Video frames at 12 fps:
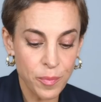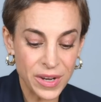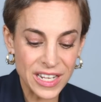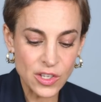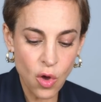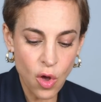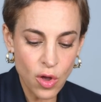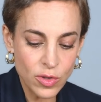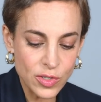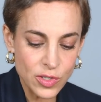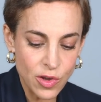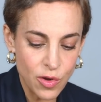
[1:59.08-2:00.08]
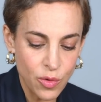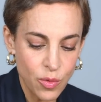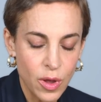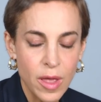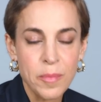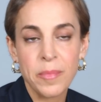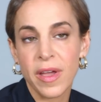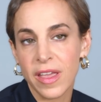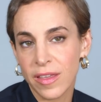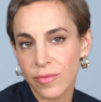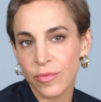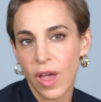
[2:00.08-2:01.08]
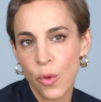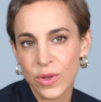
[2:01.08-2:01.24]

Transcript: But it's also my, I